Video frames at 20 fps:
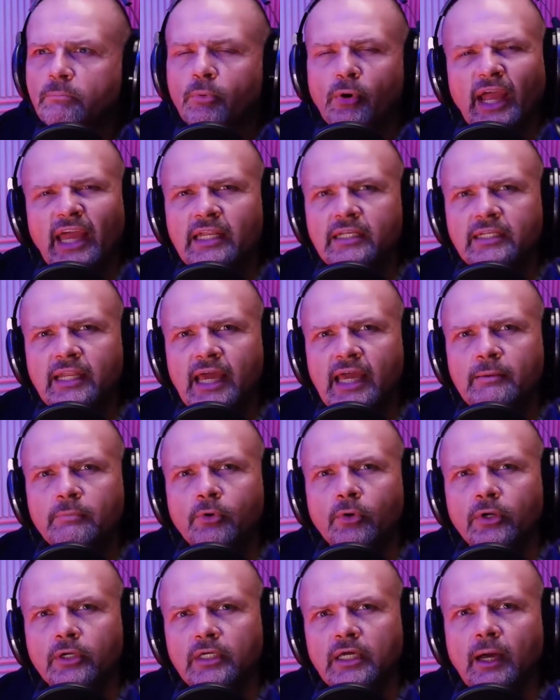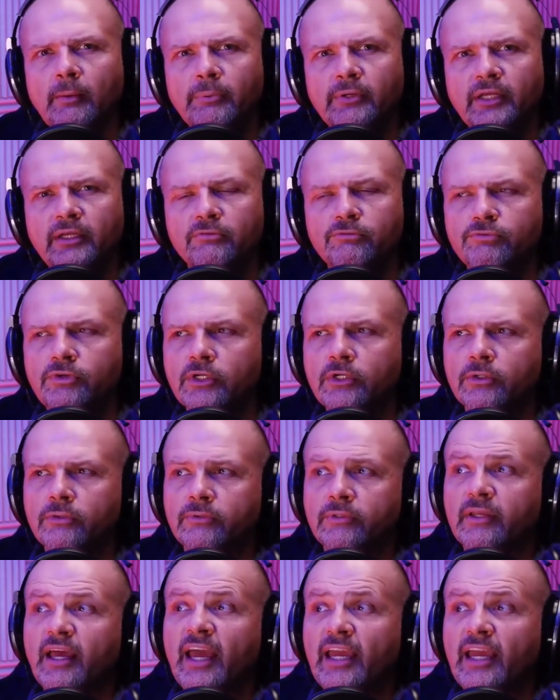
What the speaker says: brand name or a company and figure,